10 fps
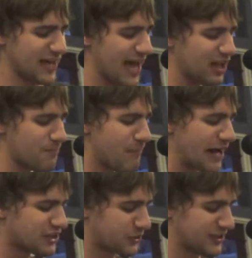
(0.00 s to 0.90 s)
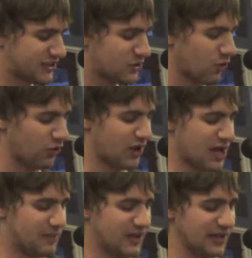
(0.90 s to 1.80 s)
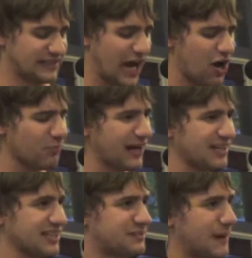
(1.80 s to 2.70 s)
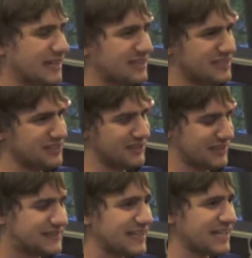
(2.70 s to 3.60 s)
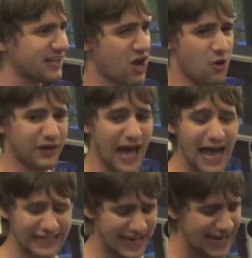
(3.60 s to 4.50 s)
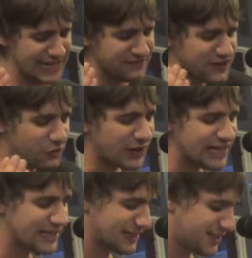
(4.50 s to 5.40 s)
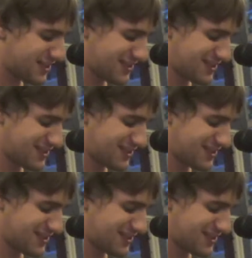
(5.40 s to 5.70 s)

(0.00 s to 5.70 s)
to elementary school, because how am I expected to succeed when I can't even read?